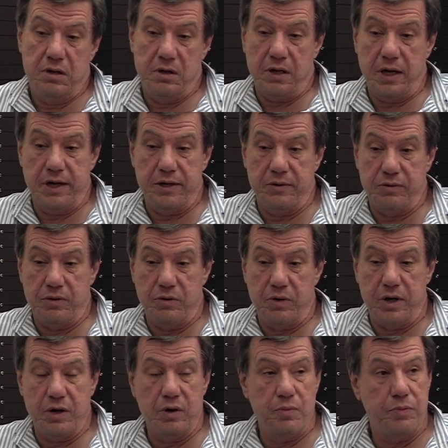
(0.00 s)
I don't know. I
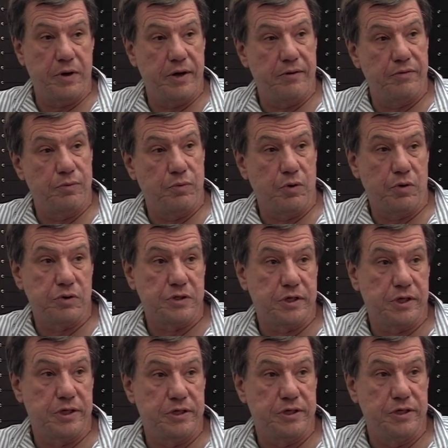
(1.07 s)
hope I have the balls to
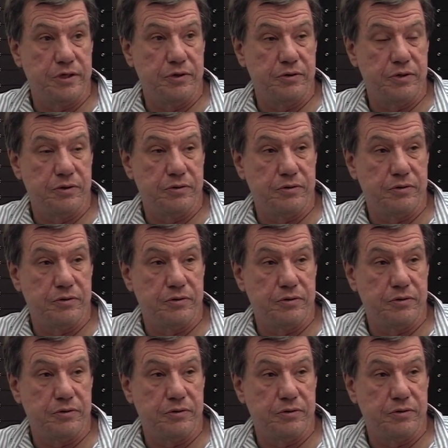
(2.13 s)
continue to